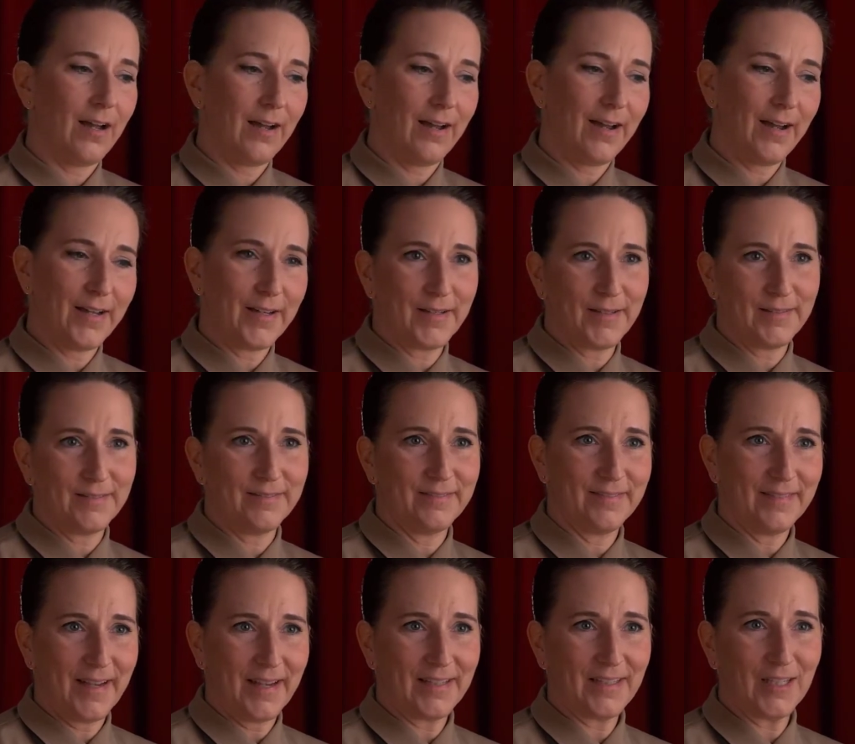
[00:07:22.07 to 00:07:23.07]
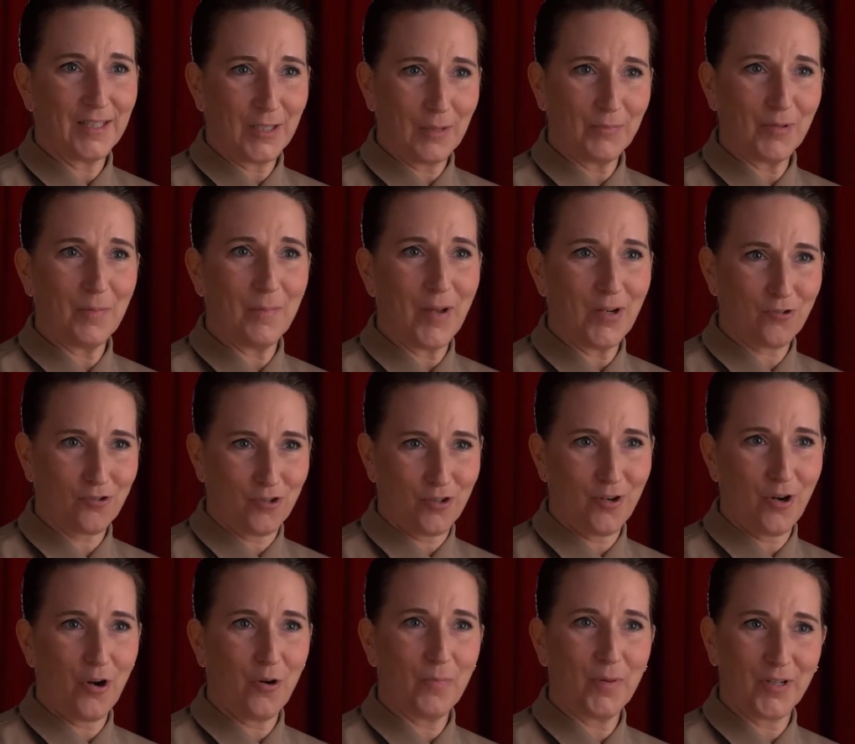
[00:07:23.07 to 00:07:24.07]
I kick up the
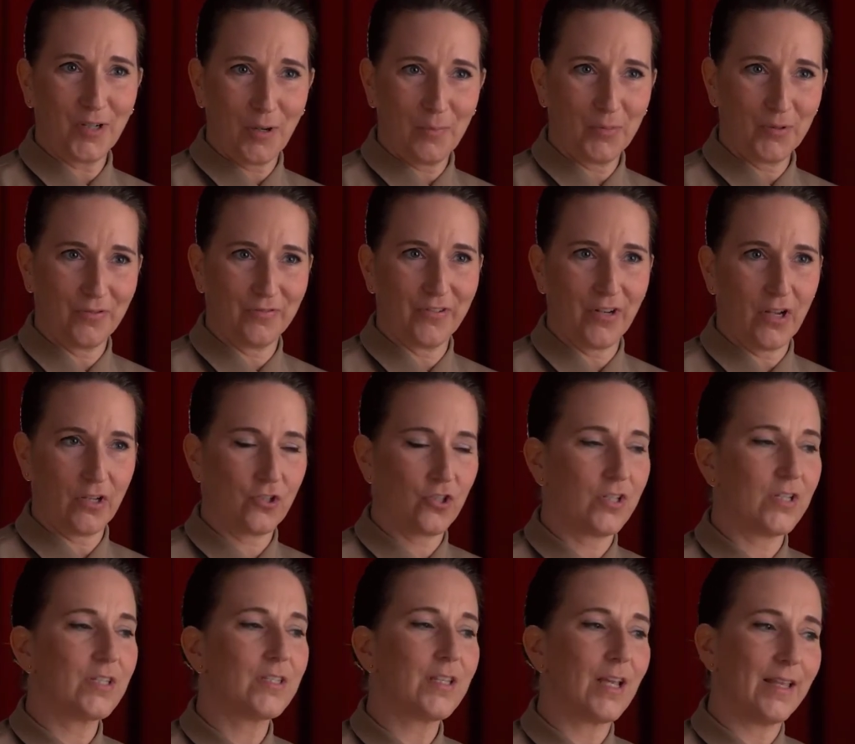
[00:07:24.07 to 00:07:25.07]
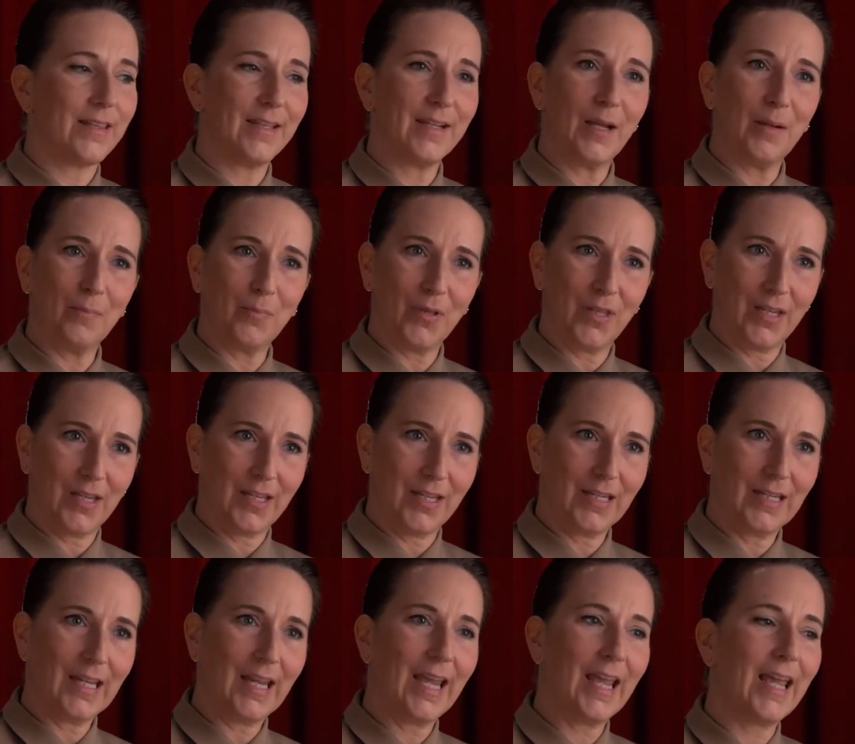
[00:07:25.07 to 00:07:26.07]
metronome a couple of notches, and then I play it
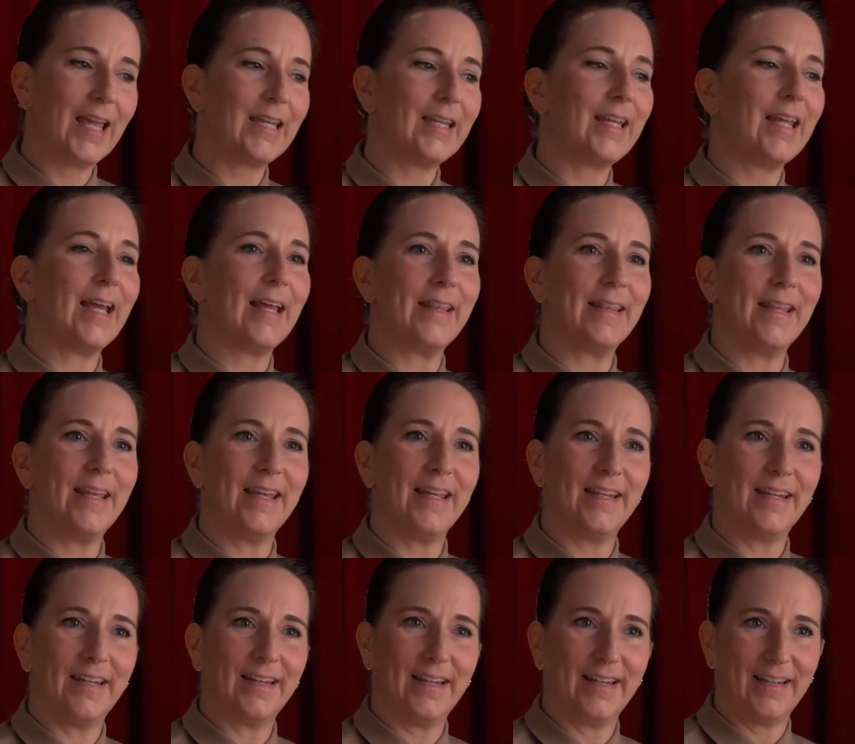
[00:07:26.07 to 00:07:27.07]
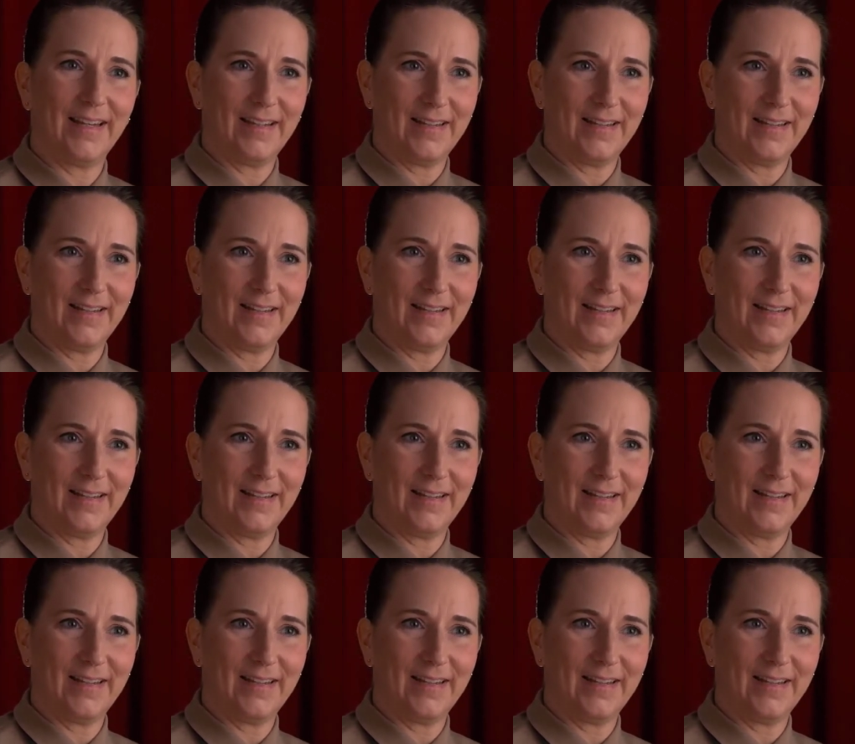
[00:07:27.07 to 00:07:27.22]
again, and then